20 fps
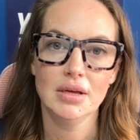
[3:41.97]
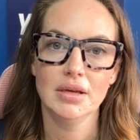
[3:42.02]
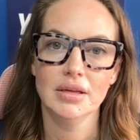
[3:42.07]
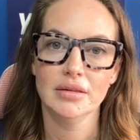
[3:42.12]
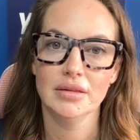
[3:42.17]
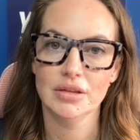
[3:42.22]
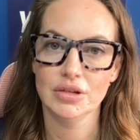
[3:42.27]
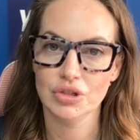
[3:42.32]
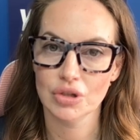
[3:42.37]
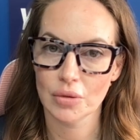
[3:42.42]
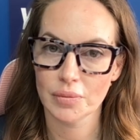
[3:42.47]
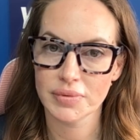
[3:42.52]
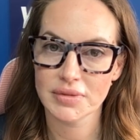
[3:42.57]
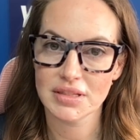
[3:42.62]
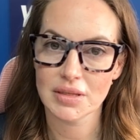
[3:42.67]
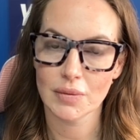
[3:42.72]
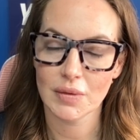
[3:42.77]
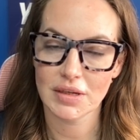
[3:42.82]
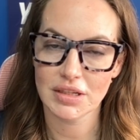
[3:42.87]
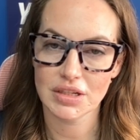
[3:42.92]
the jobs
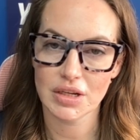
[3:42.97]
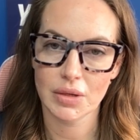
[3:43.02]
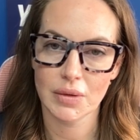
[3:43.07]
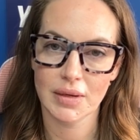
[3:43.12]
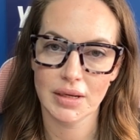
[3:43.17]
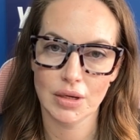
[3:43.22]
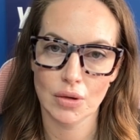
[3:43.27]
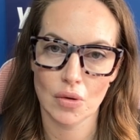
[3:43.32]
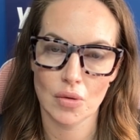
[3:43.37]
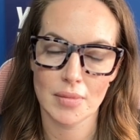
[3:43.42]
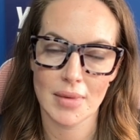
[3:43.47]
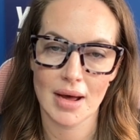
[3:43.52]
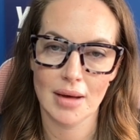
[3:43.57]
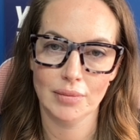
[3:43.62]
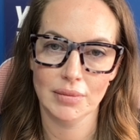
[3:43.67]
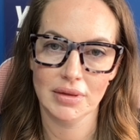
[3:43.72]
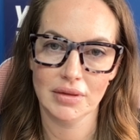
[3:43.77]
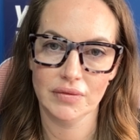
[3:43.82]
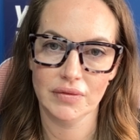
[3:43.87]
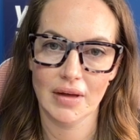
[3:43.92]
that we do at Your Man
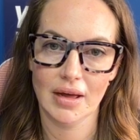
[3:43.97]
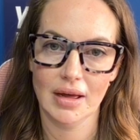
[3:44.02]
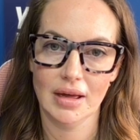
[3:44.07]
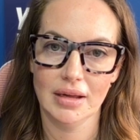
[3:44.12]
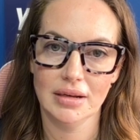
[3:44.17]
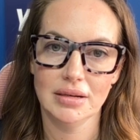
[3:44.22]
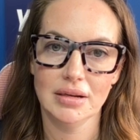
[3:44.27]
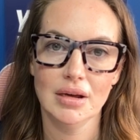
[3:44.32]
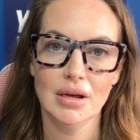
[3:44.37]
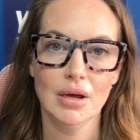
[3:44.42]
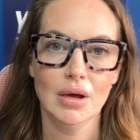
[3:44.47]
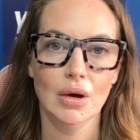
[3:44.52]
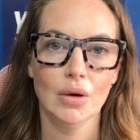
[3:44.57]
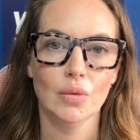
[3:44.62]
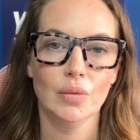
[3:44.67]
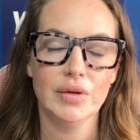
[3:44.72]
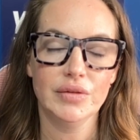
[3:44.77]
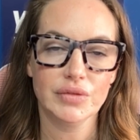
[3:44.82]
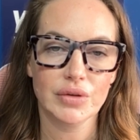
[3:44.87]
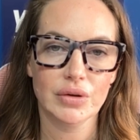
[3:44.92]
with a Van.
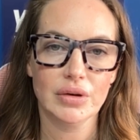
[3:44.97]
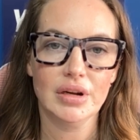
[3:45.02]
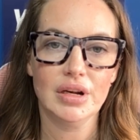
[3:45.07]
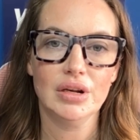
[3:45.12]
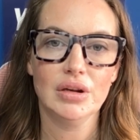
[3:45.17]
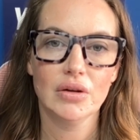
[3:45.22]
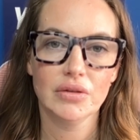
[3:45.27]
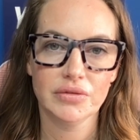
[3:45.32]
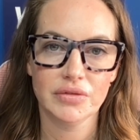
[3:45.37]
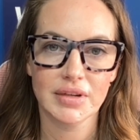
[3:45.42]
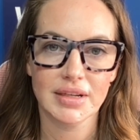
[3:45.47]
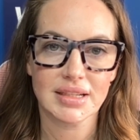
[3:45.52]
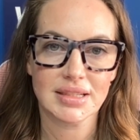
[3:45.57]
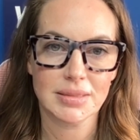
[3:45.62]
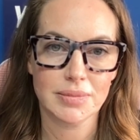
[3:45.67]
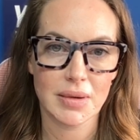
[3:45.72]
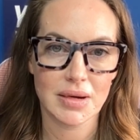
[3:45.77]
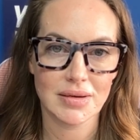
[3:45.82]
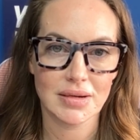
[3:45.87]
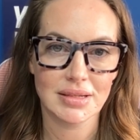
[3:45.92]
We've got a lot of
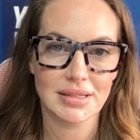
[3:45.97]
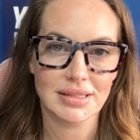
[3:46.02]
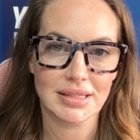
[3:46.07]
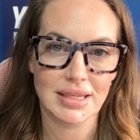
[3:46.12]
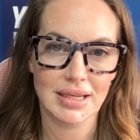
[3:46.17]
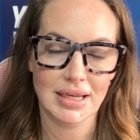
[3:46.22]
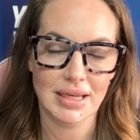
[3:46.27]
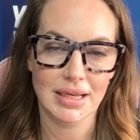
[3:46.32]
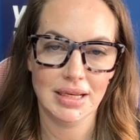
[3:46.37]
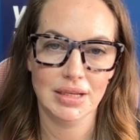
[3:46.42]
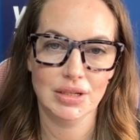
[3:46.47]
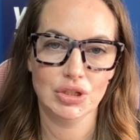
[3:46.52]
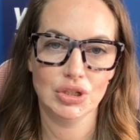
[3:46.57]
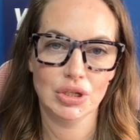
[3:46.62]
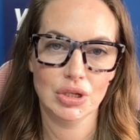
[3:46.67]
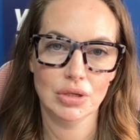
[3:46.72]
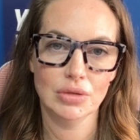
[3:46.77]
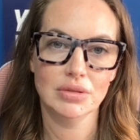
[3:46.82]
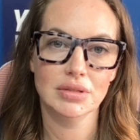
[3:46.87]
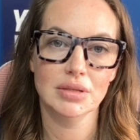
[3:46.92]
experience here
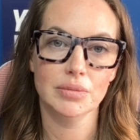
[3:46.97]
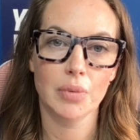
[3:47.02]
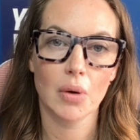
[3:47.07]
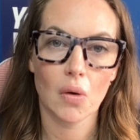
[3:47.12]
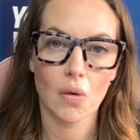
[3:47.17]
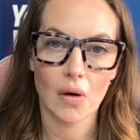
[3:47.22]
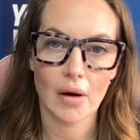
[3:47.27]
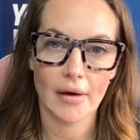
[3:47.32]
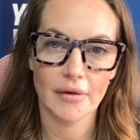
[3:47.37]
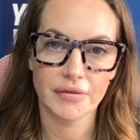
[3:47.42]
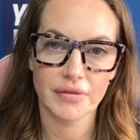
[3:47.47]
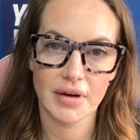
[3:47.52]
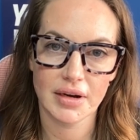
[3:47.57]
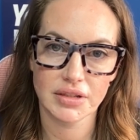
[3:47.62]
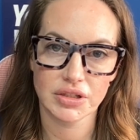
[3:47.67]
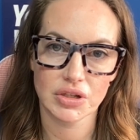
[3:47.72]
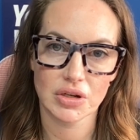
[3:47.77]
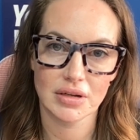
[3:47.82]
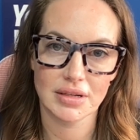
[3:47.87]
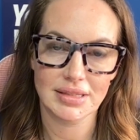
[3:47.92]
to support our
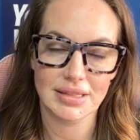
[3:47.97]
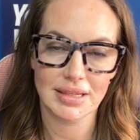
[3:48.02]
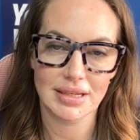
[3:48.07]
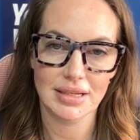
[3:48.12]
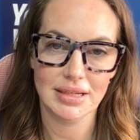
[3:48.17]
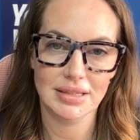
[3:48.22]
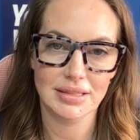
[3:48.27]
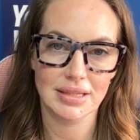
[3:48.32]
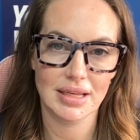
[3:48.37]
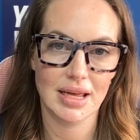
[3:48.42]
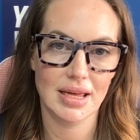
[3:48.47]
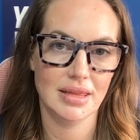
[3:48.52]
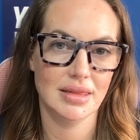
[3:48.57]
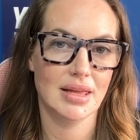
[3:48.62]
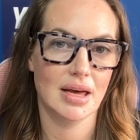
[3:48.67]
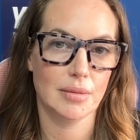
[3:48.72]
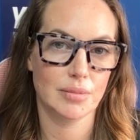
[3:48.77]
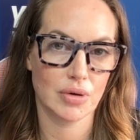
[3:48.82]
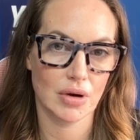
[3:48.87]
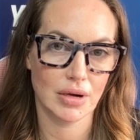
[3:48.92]
franchisees in
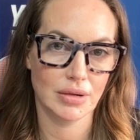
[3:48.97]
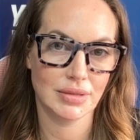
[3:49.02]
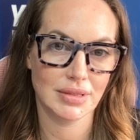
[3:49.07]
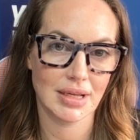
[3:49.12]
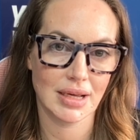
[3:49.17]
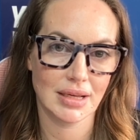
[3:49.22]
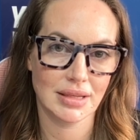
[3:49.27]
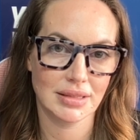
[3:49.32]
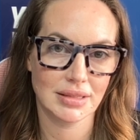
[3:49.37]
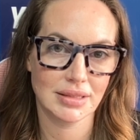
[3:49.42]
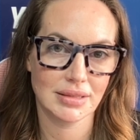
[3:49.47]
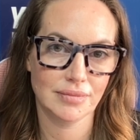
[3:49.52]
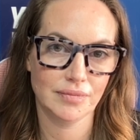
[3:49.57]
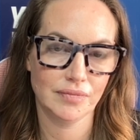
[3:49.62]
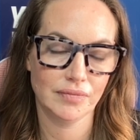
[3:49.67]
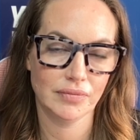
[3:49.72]
that process.